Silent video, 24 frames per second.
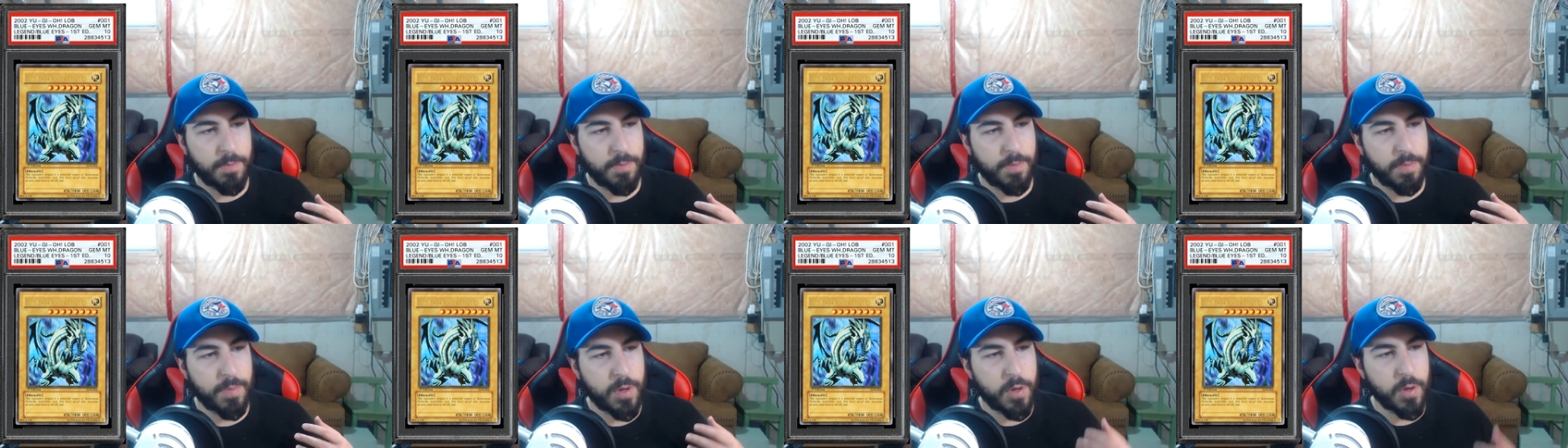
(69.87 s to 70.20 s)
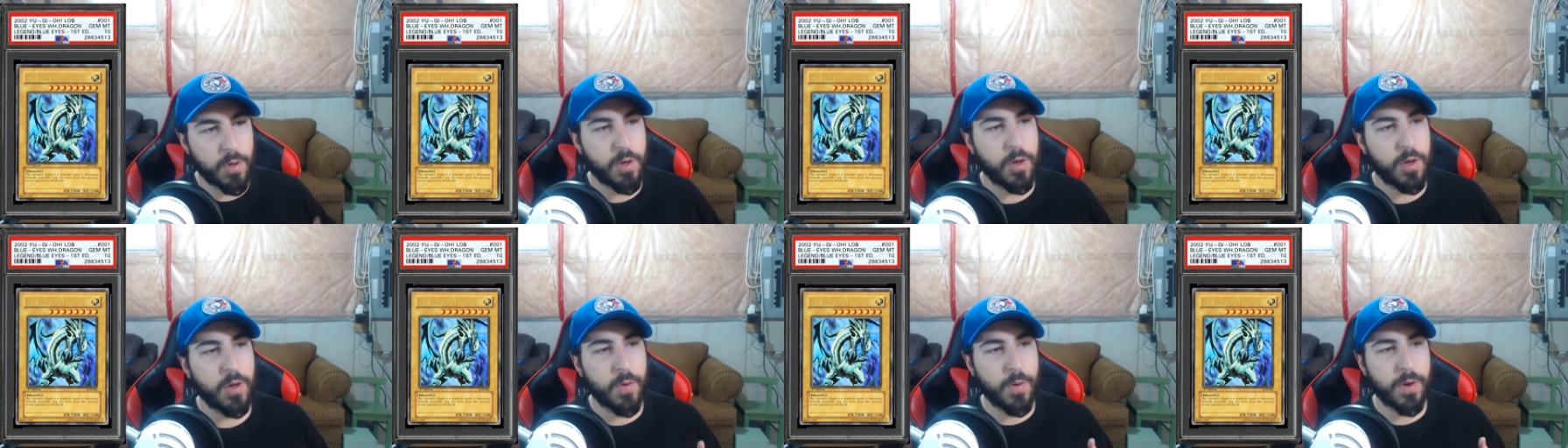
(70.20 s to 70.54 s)

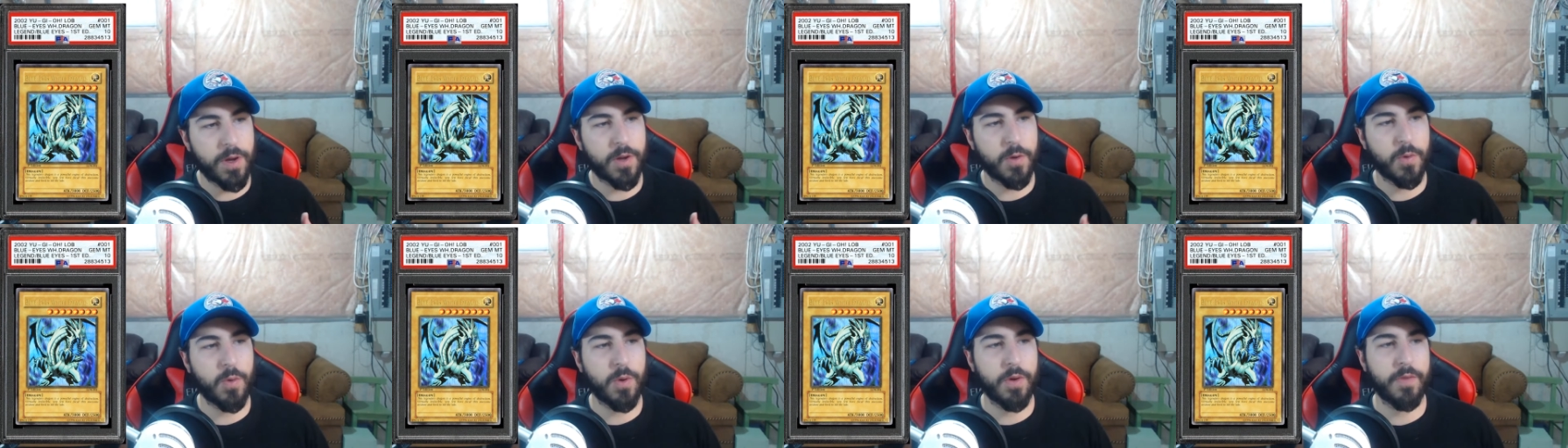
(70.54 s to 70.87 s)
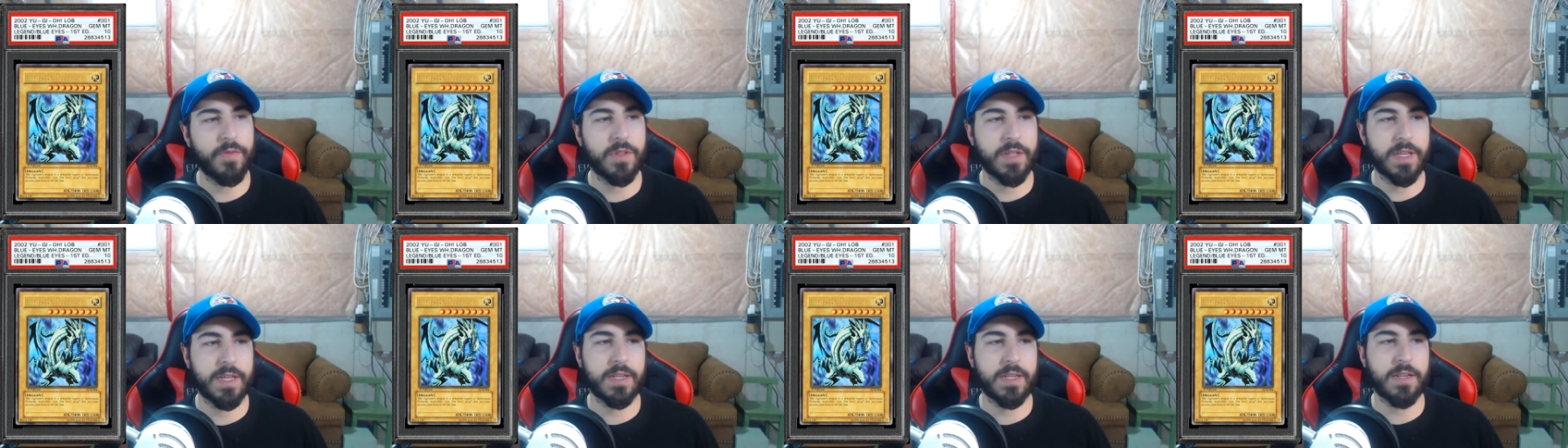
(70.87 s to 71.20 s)
Yu-Gi-Oh
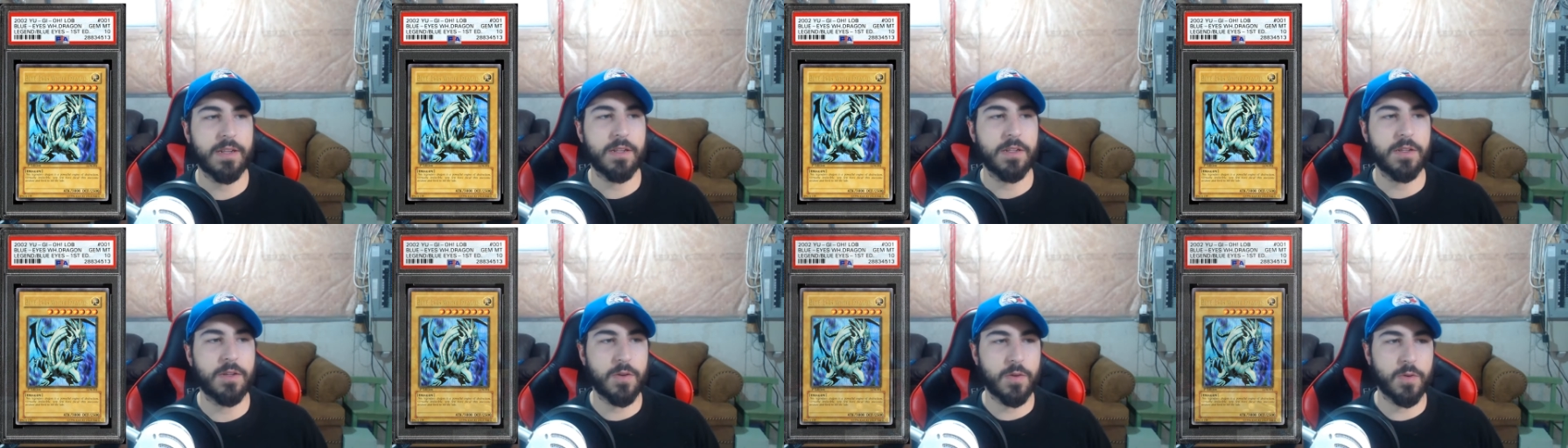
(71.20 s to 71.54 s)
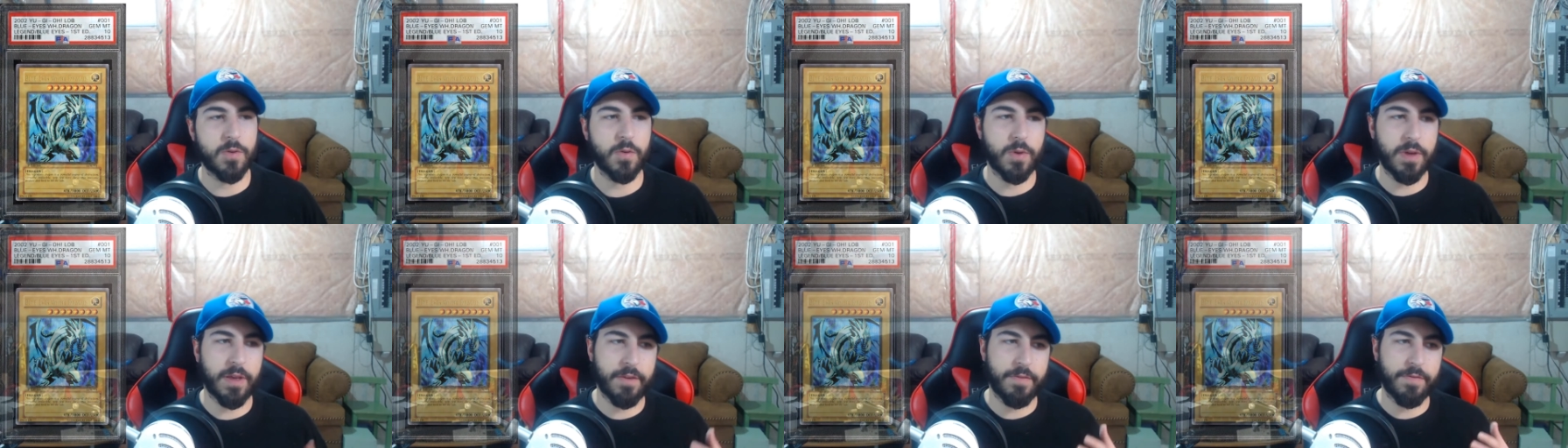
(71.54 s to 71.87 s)
equivalent
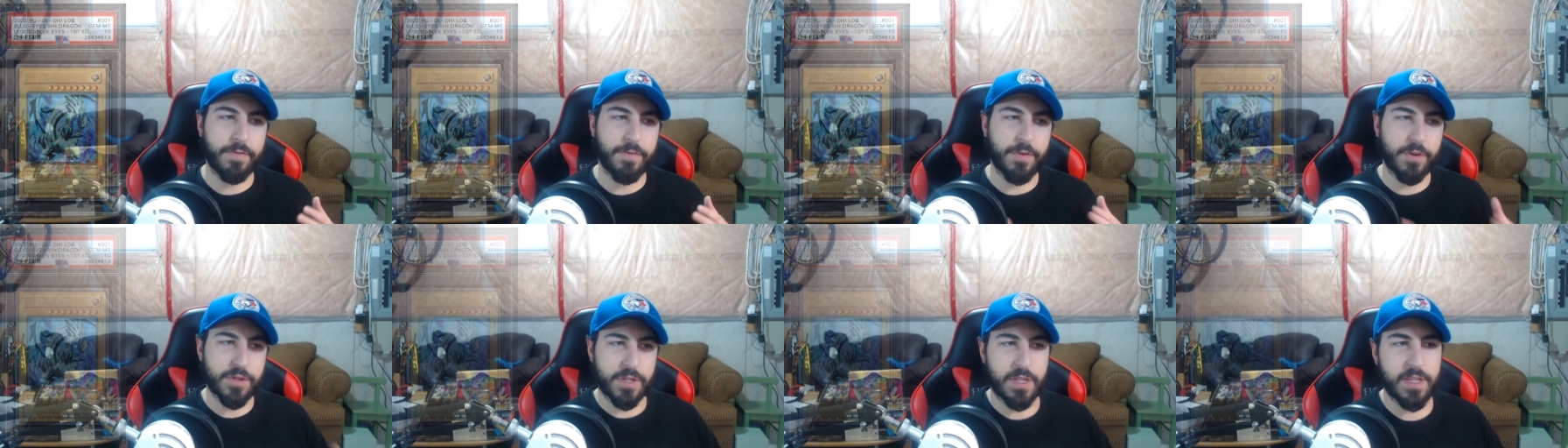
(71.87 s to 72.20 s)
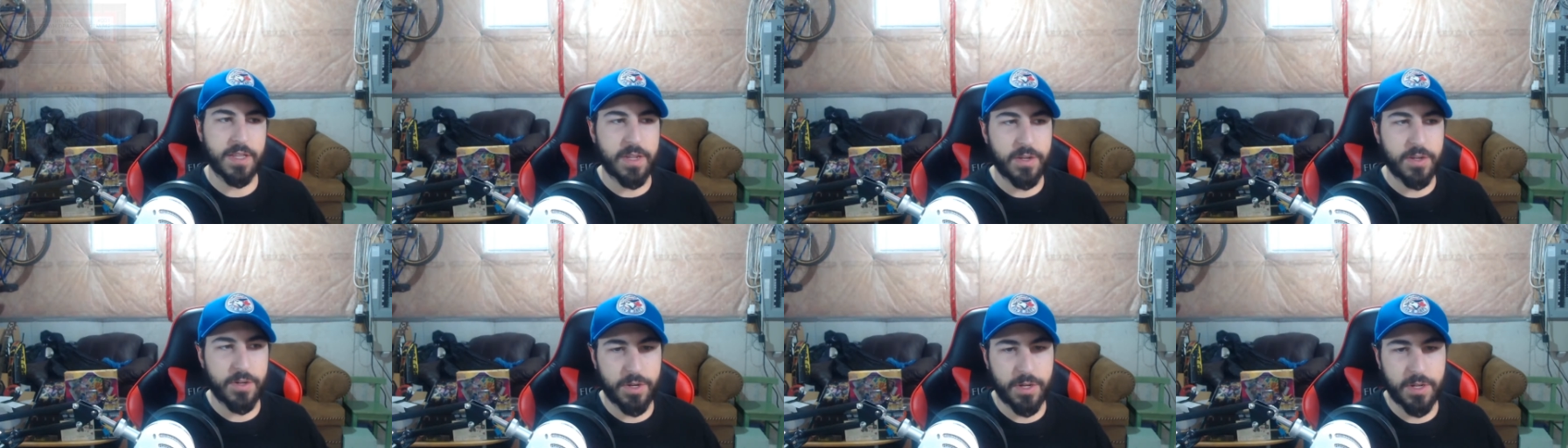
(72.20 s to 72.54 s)
to a first
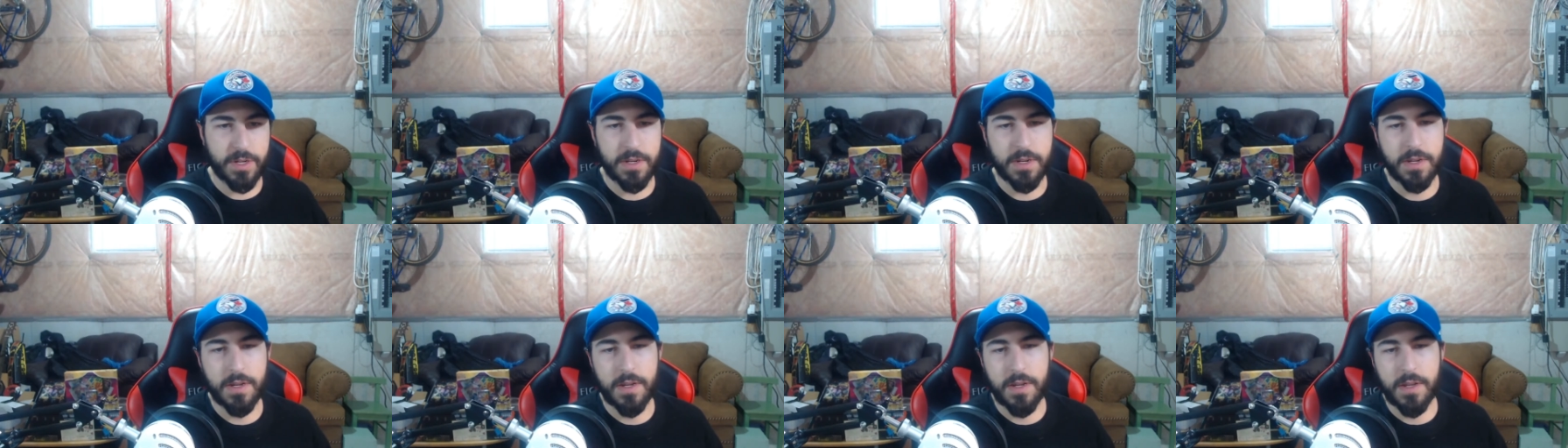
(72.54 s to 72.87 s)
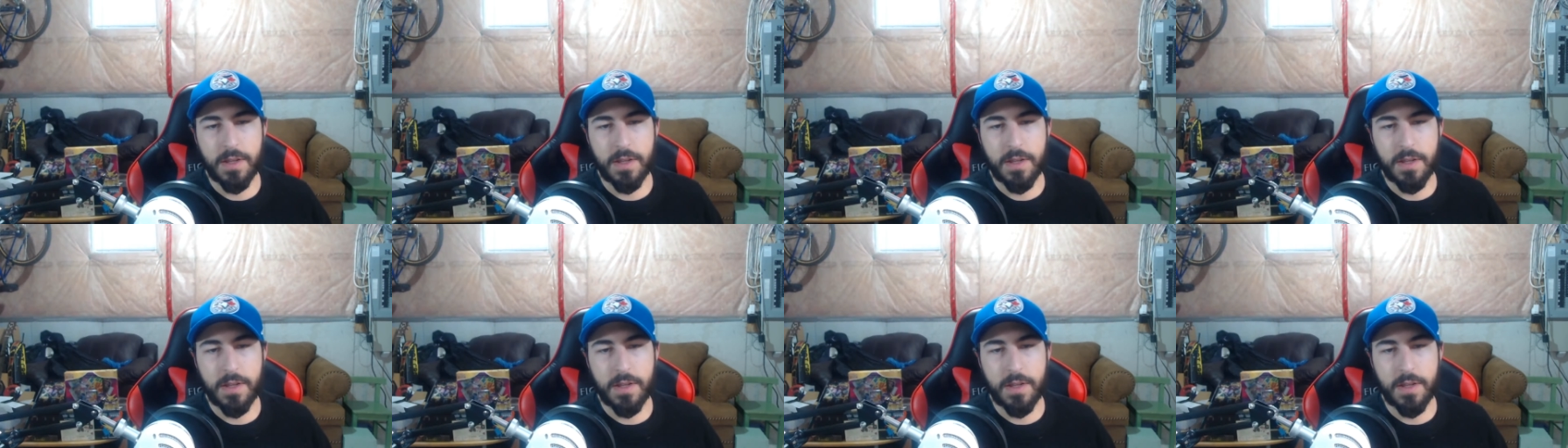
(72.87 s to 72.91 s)
edition